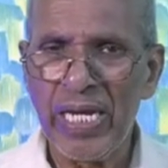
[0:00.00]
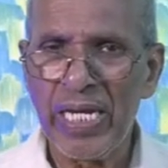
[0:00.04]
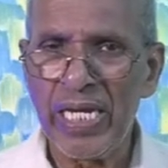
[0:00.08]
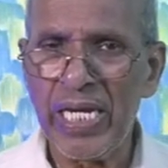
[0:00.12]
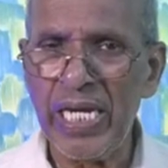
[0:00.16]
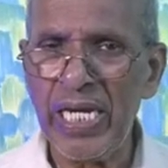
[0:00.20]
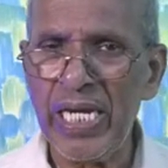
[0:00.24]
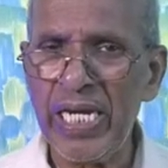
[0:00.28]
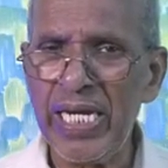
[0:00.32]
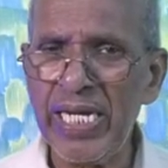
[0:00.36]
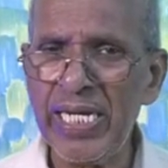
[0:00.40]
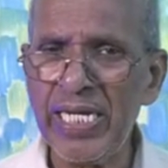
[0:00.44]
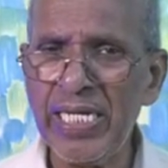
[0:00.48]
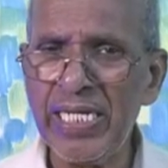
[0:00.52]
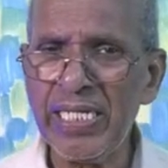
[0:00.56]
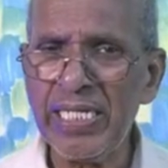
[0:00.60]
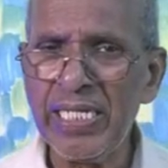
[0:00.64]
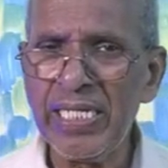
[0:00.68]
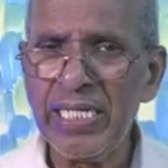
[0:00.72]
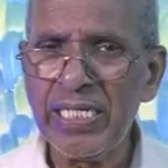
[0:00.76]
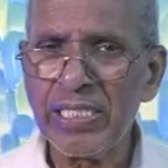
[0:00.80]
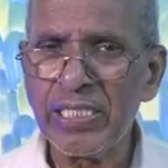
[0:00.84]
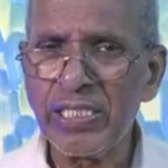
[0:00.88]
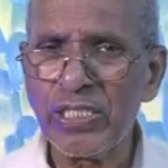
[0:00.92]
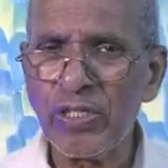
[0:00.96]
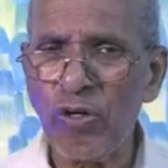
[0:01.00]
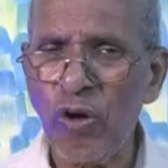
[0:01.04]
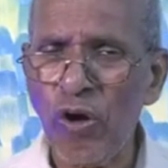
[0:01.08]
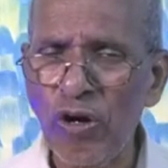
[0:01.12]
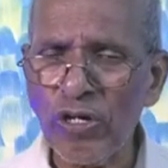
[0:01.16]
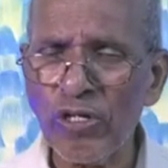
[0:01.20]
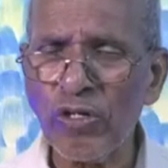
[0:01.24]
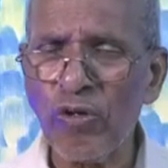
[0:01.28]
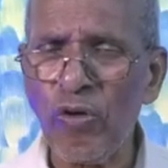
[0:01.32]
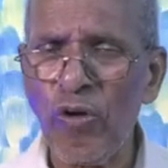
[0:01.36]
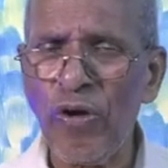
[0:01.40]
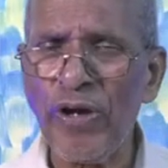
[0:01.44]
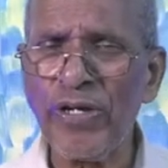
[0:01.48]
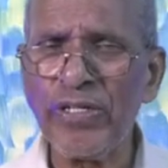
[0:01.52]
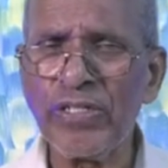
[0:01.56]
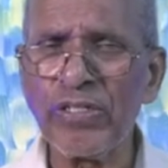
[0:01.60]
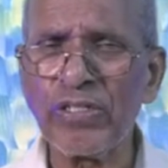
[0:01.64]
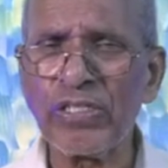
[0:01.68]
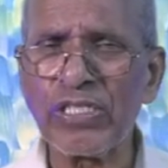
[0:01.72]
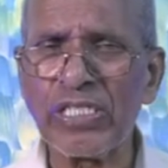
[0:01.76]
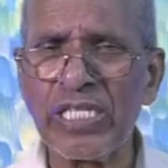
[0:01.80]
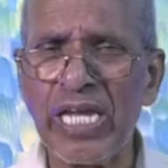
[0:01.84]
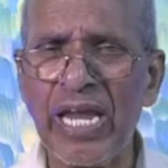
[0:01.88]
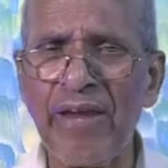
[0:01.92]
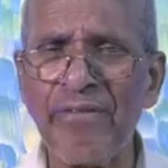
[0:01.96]
He is not going
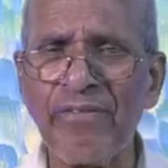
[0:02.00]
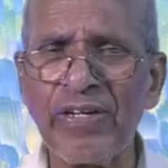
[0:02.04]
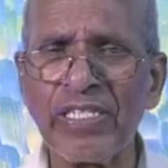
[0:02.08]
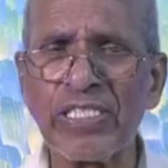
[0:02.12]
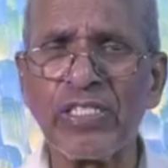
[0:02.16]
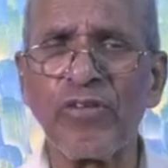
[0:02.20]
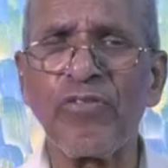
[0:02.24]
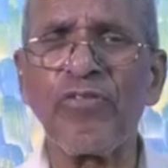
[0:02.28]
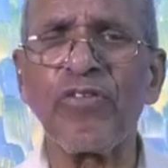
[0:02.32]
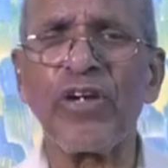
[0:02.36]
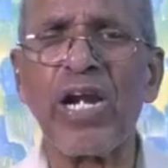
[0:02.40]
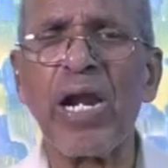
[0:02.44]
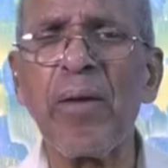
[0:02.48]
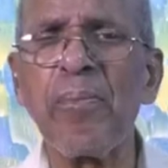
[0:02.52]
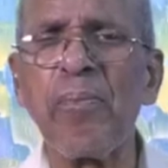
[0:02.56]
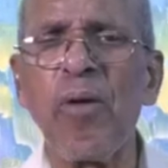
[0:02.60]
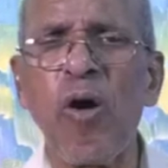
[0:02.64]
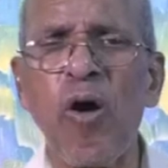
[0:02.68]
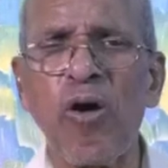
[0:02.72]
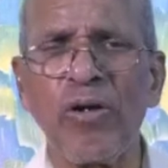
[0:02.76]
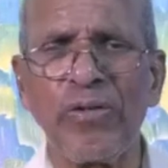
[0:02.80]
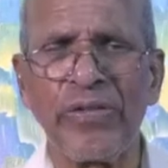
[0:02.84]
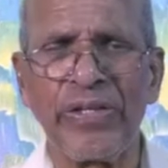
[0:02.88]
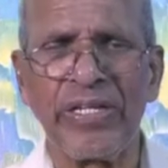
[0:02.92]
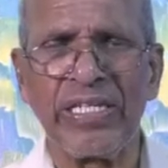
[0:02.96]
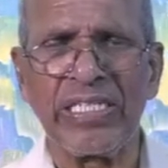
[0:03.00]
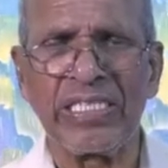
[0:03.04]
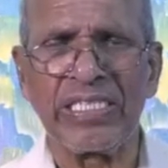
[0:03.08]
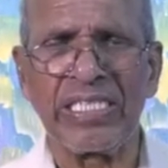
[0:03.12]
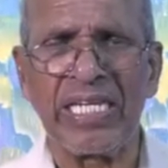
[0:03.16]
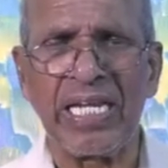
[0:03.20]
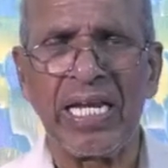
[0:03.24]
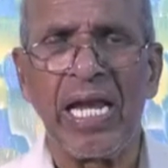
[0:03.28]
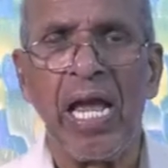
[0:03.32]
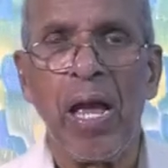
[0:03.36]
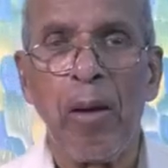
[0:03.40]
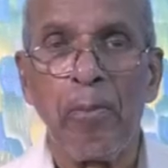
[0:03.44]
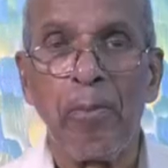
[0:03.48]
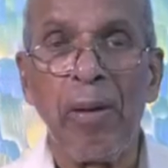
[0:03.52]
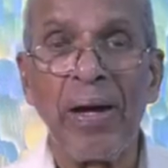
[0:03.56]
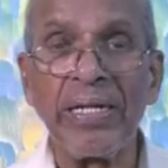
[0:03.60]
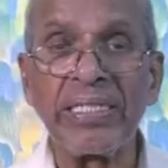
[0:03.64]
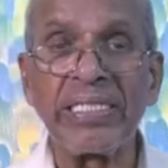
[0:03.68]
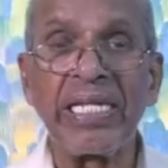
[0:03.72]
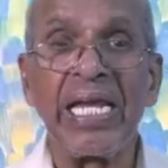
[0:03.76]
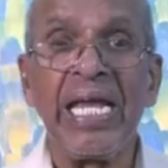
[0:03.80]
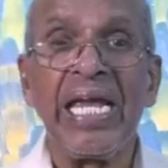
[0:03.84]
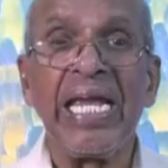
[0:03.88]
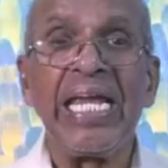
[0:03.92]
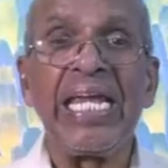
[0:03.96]
to save us from all these things.
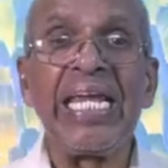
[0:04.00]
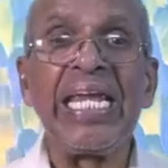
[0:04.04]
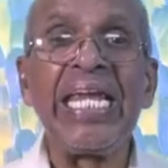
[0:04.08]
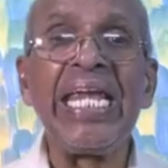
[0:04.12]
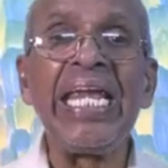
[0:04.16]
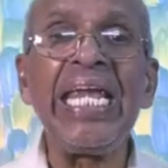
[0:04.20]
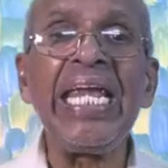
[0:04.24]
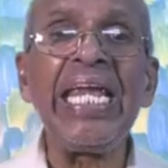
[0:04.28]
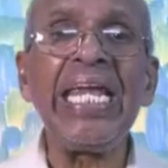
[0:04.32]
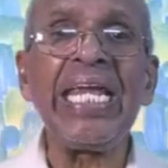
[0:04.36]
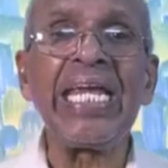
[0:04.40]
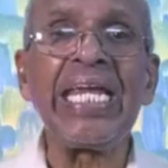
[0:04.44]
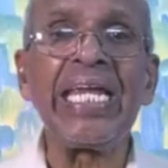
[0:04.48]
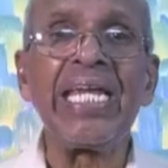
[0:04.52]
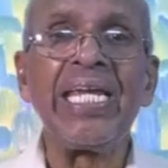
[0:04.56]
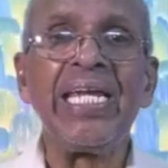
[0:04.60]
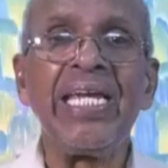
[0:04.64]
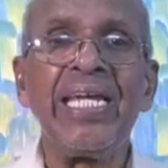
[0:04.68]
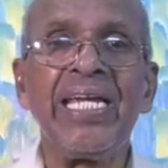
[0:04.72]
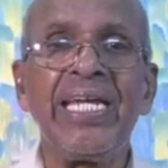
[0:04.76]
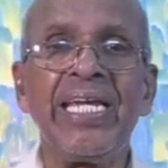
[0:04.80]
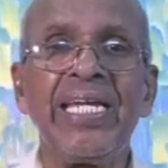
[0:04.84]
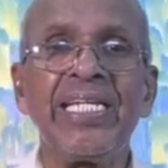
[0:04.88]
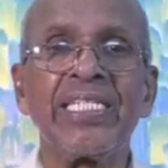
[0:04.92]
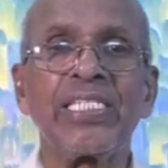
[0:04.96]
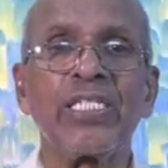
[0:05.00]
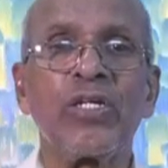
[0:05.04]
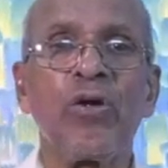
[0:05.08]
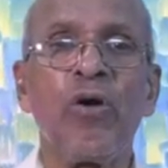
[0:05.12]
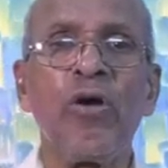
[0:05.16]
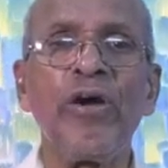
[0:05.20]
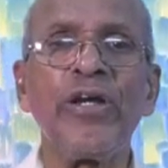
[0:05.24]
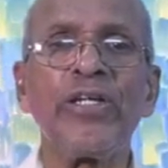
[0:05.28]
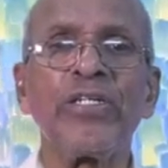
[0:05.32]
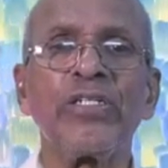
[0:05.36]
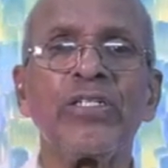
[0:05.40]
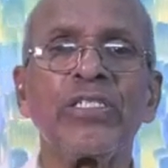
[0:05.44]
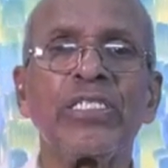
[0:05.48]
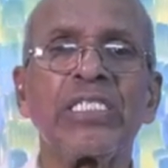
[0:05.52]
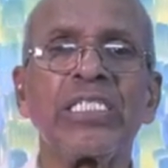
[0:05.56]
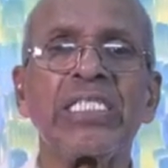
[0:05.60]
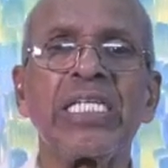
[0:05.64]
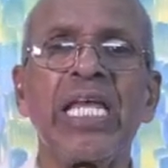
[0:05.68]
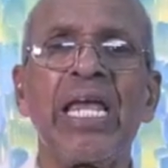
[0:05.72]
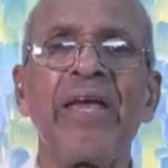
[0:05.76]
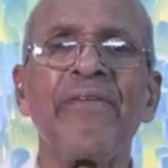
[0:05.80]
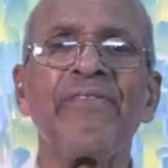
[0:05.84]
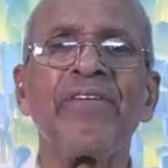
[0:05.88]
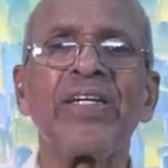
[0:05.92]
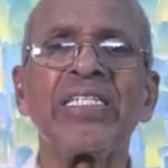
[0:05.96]
But He is going to
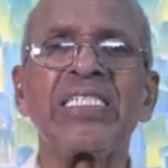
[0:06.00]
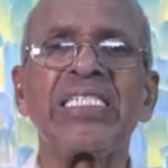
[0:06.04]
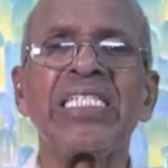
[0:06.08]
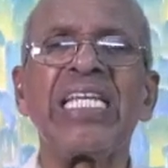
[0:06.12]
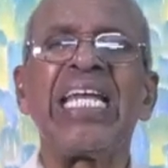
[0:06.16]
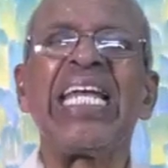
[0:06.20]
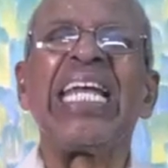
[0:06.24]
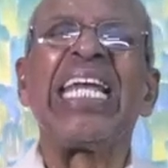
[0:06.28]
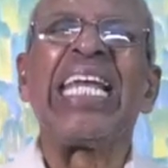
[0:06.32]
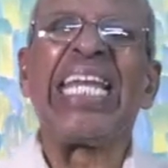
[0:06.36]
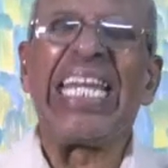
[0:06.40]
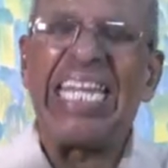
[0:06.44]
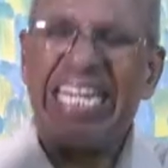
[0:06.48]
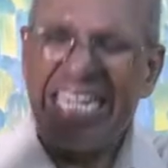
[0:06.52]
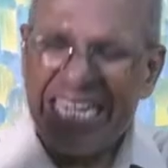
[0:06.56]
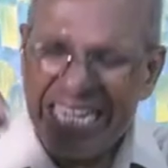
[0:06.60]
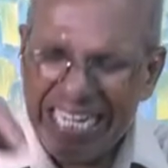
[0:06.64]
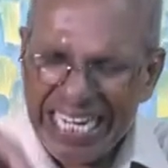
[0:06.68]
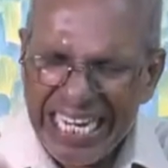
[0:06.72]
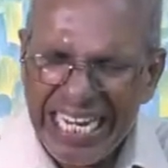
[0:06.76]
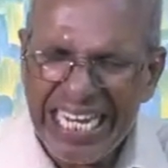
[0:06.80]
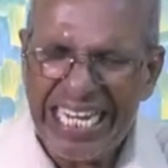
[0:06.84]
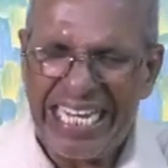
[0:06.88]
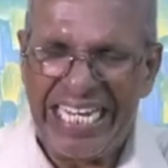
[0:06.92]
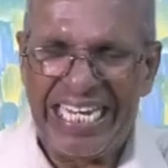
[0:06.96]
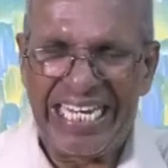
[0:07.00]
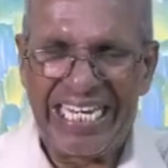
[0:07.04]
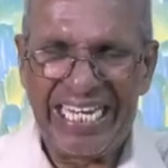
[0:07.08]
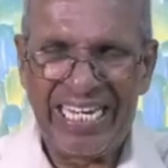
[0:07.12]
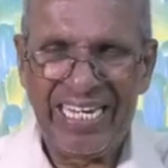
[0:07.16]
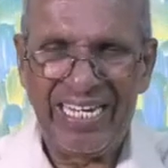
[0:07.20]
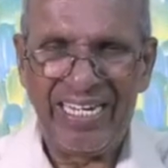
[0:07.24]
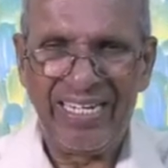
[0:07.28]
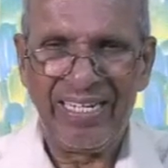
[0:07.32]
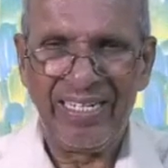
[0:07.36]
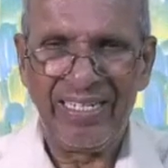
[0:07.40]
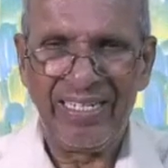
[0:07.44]
save us in